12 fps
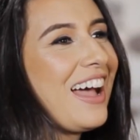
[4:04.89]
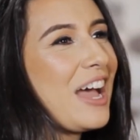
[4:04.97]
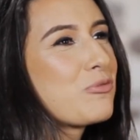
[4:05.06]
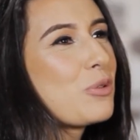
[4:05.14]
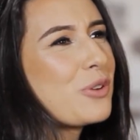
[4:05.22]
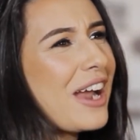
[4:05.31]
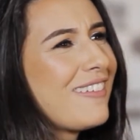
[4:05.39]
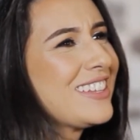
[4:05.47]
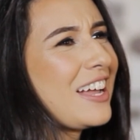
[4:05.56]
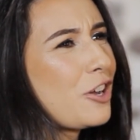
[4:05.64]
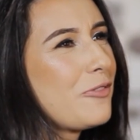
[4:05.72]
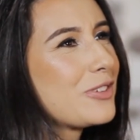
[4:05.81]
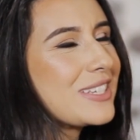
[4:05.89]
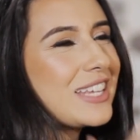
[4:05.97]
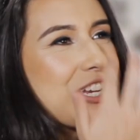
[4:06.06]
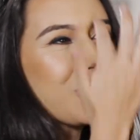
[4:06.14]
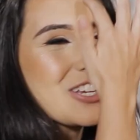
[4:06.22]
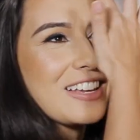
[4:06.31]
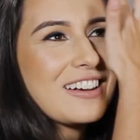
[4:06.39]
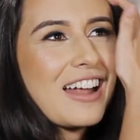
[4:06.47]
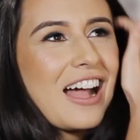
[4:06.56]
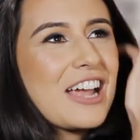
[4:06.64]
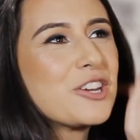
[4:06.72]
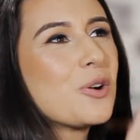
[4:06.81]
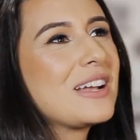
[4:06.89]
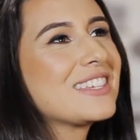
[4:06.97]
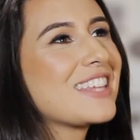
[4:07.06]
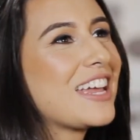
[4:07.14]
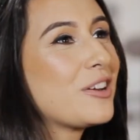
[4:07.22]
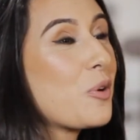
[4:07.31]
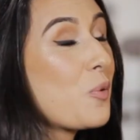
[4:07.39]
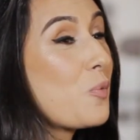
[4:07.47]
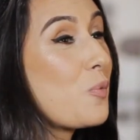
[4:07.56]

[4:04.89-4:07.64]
and we were having that conversation. I know I said,